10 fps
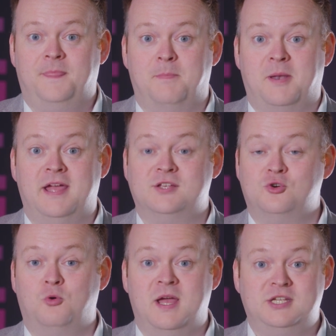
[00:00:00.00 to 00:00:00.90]
The players
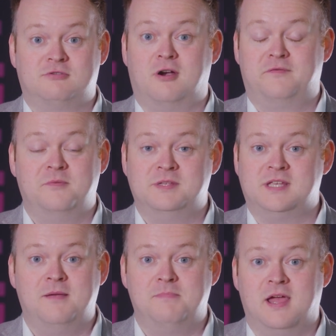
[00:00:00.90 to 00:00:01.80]
always throw from the
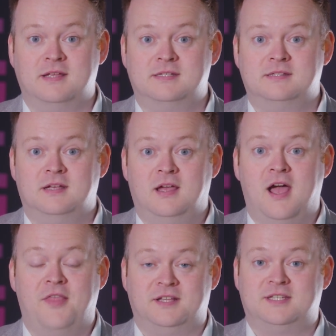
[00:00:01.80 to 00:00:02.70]
same place
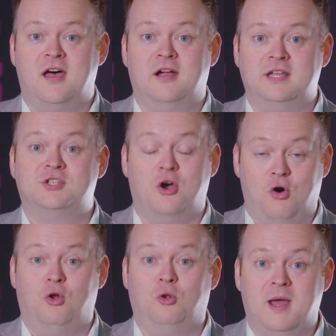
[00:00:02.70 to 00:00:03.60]
and the targets are
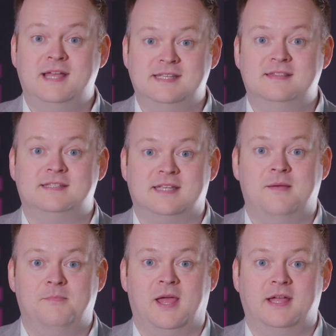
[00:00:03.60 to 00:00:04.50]
always in the
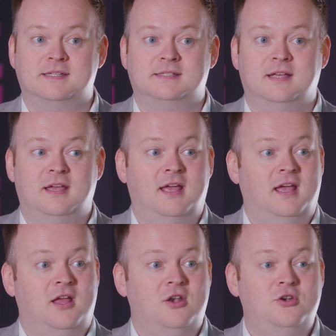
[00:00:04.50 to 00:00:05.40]
same place.
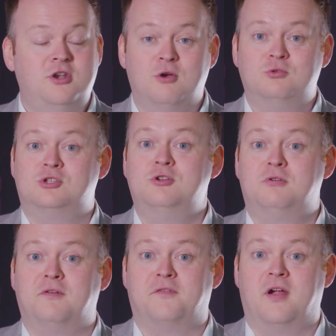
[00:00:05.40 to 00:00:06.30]
No
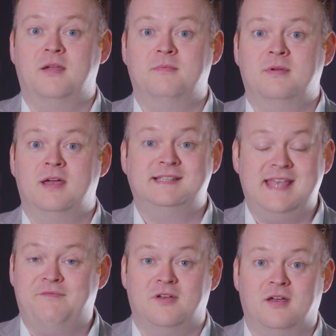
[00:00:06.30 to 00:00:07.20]
snooker frame has
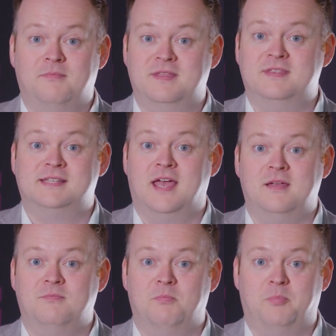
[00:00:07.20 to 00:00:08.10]
ever been the
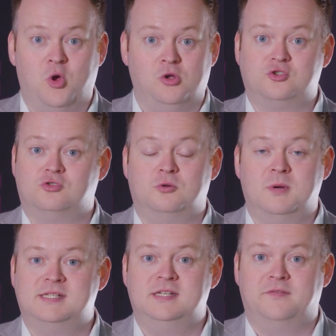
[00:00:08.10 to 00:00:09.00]
same. The balls are
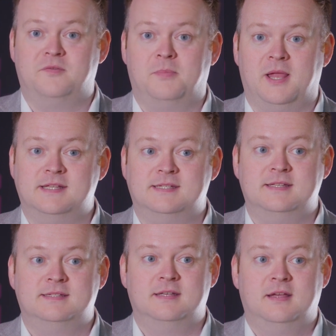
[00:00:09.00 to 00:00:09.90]
always in different
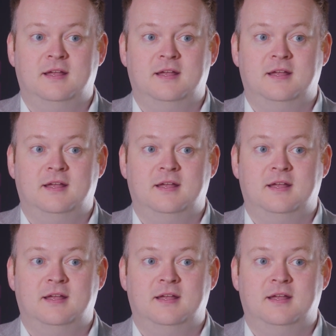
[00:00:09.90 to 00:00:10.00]
places.